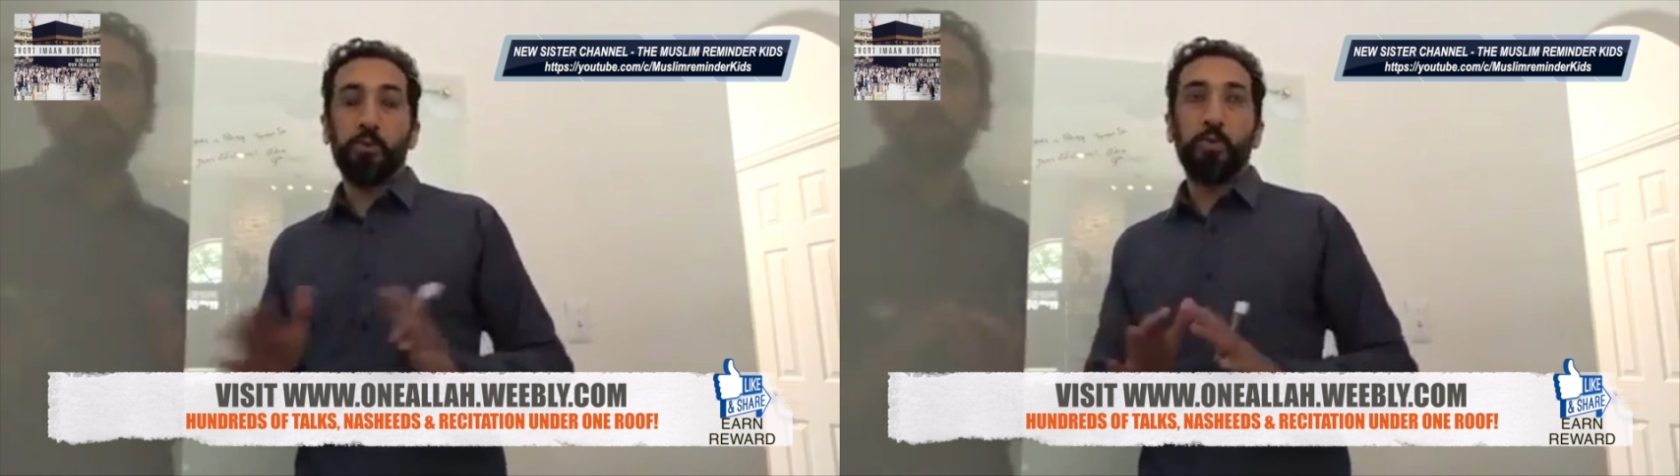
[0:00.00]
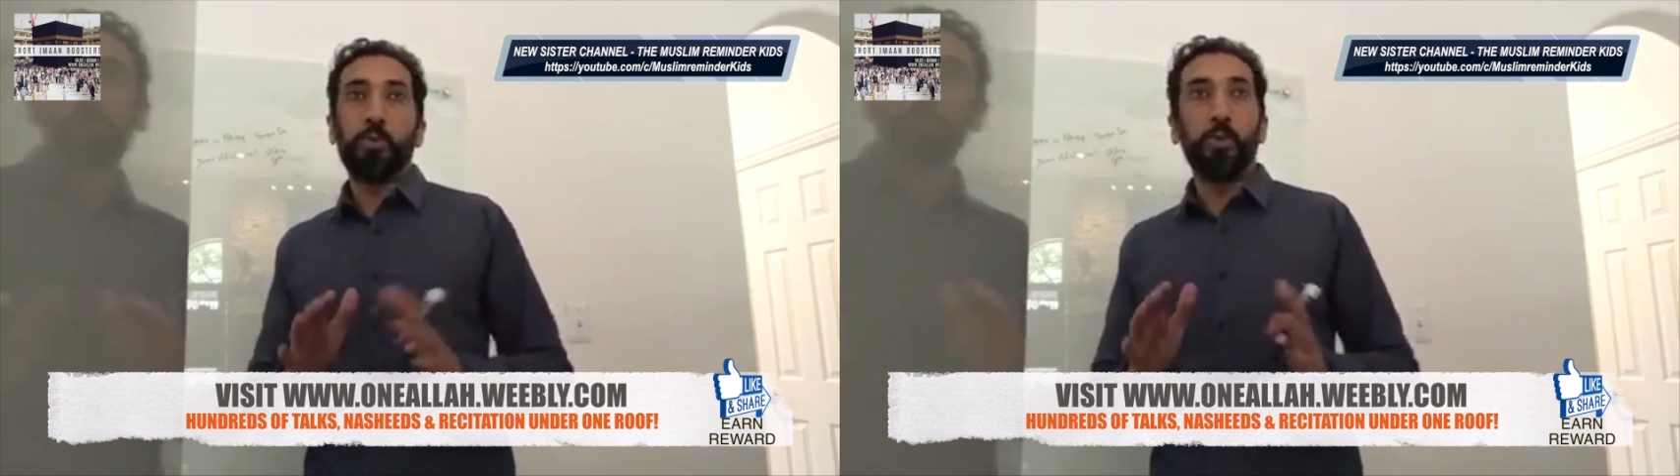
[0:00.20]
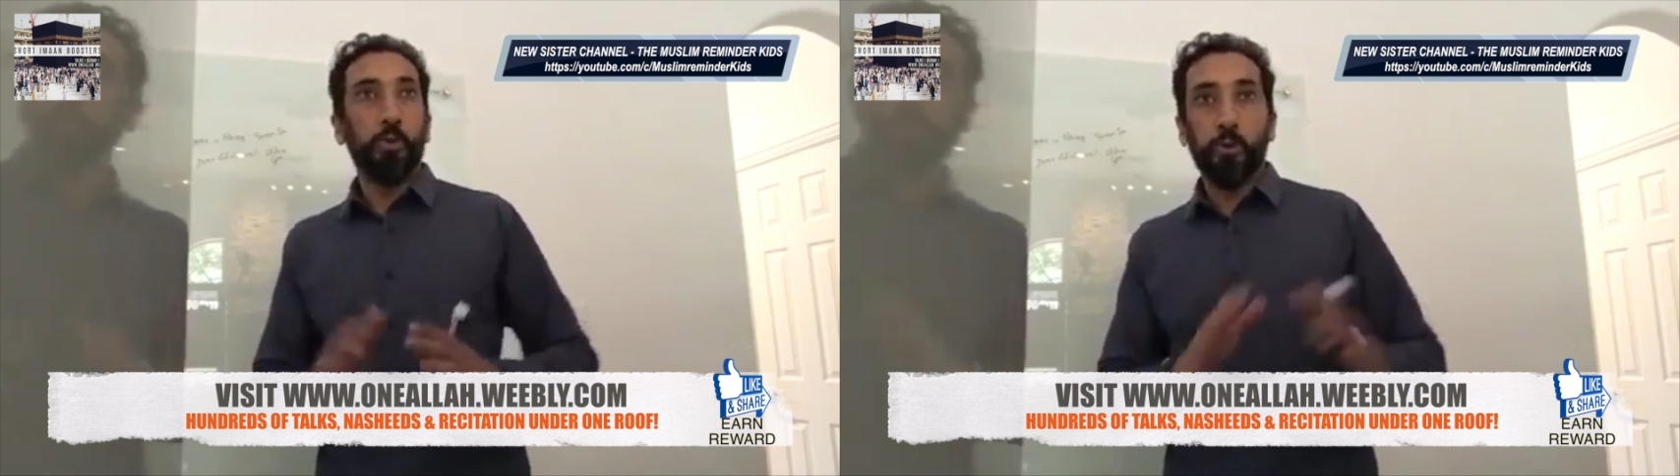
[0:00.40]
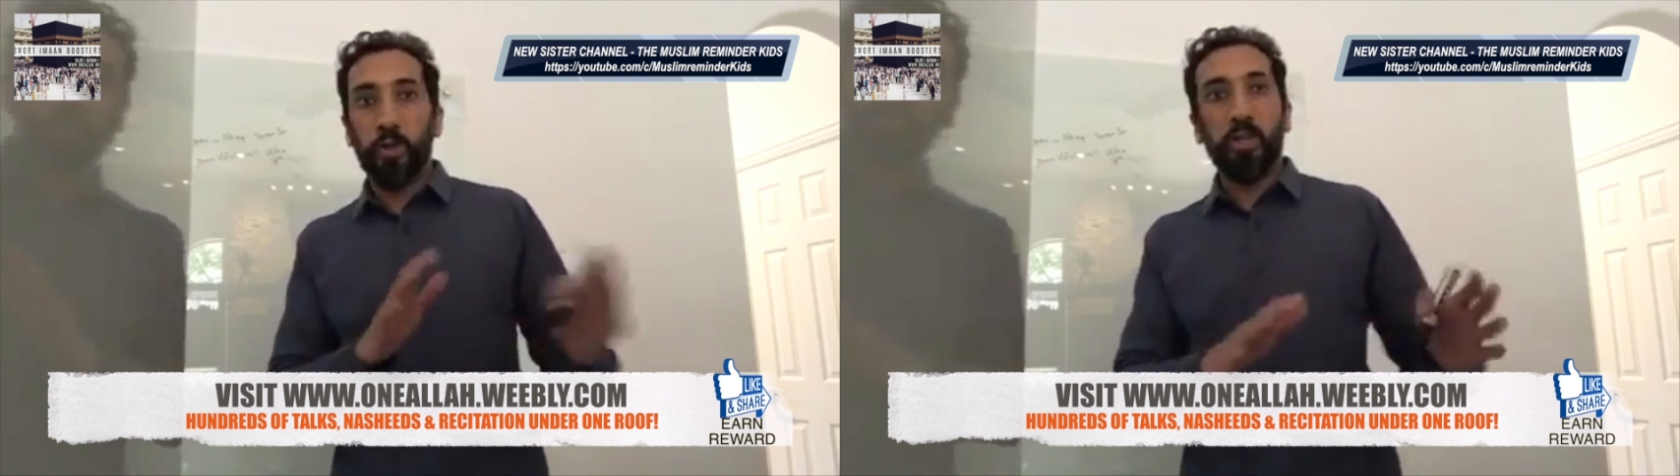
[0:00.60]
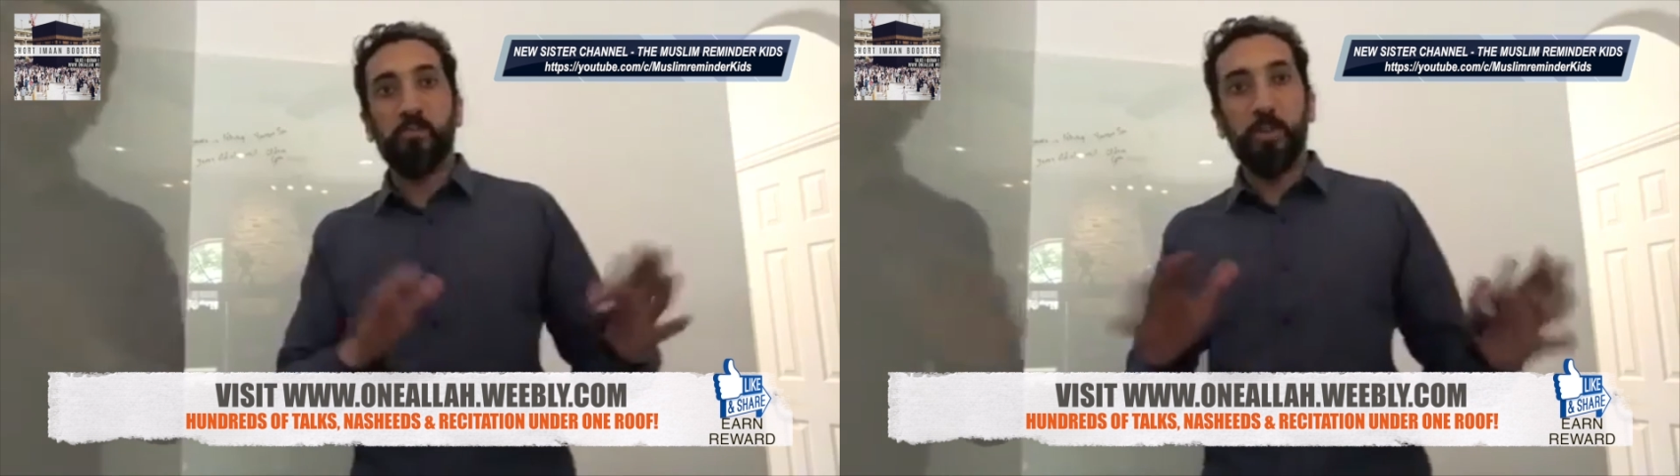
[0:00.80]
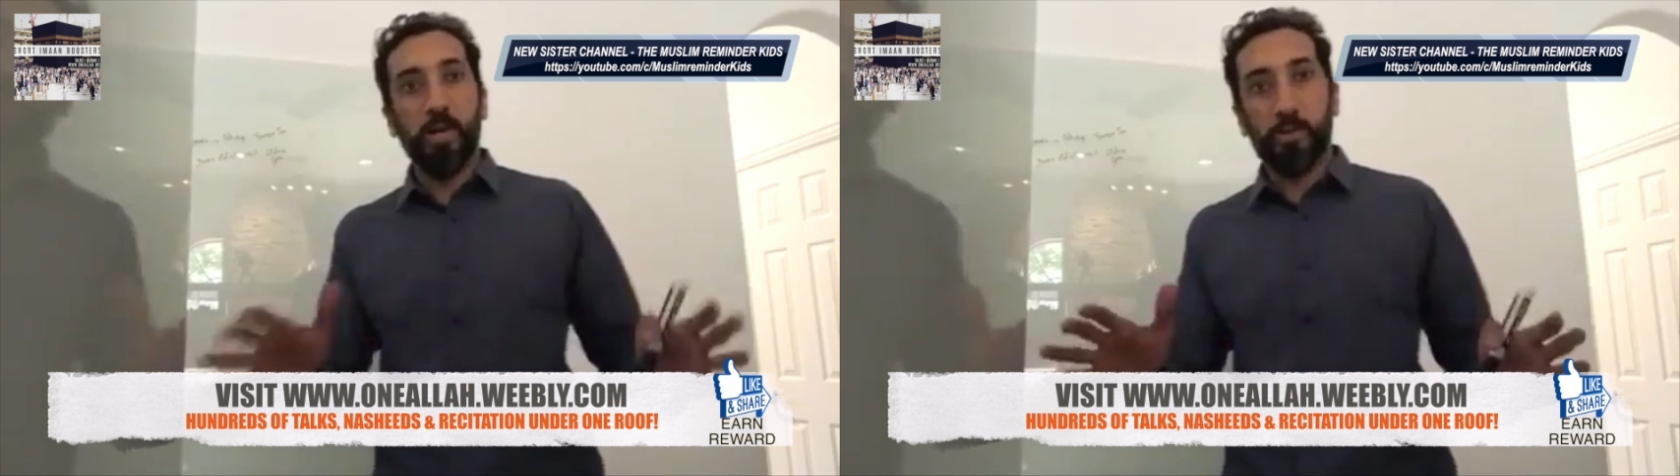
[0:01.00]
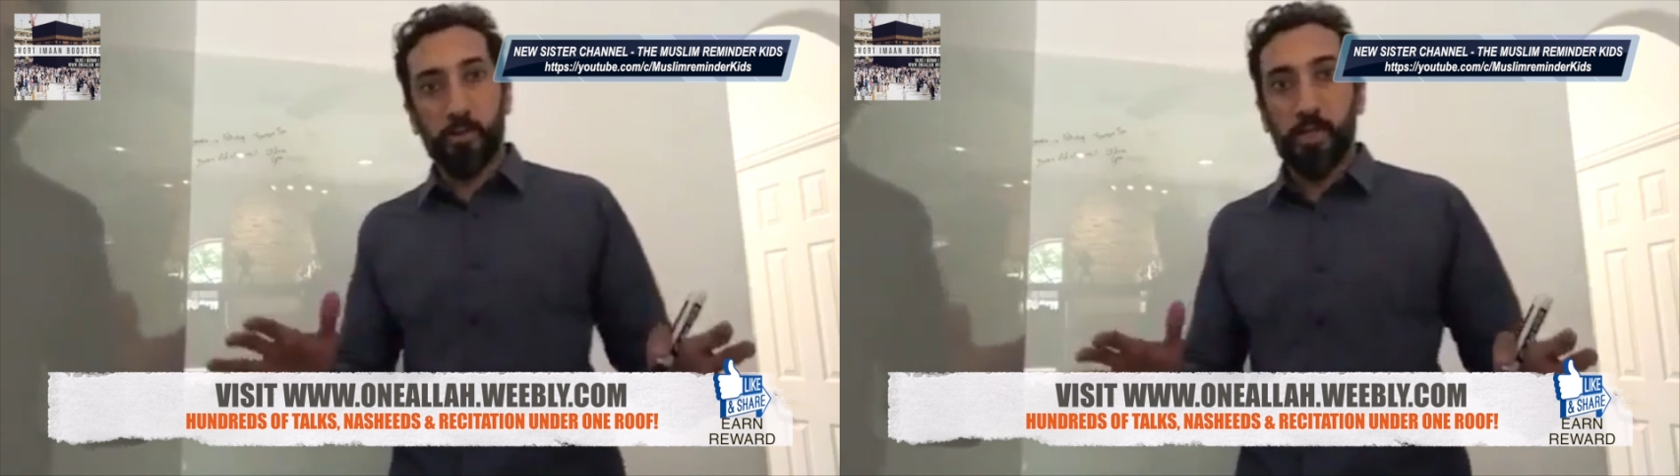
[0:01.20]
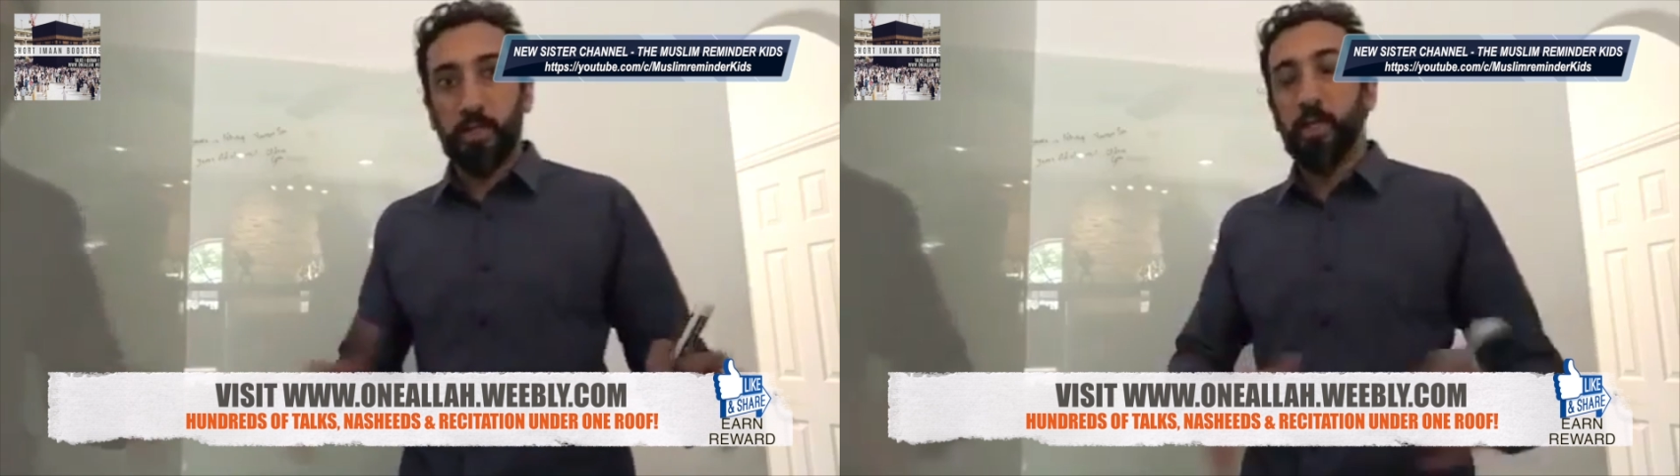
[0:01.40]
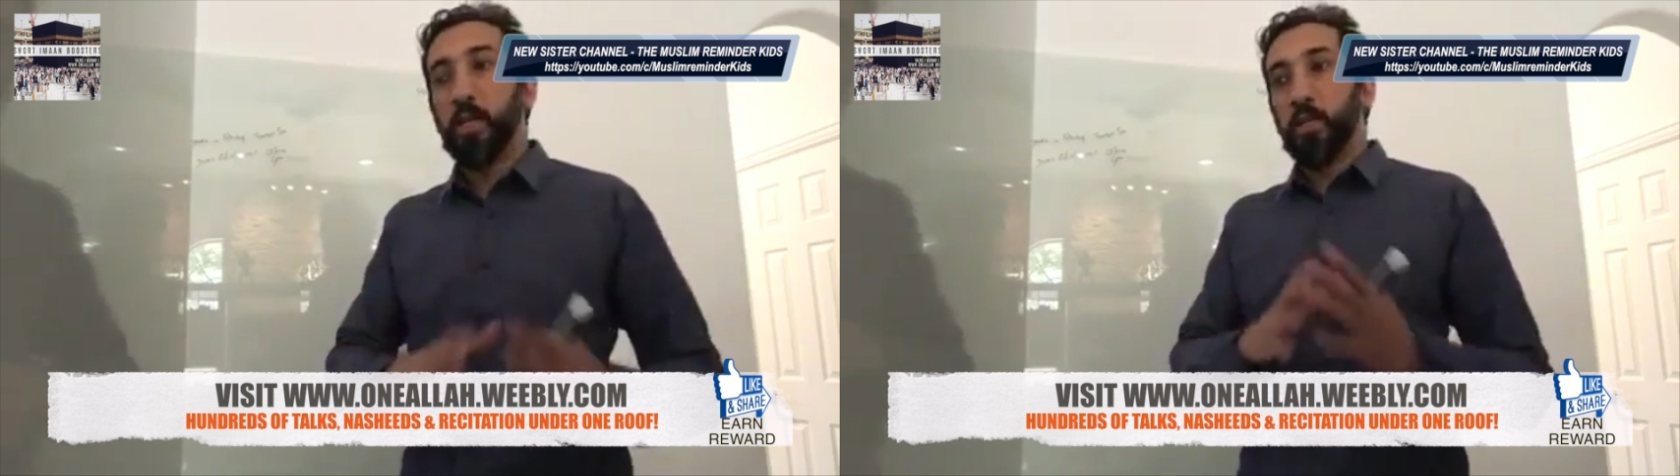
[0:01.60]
You know your alif bas already.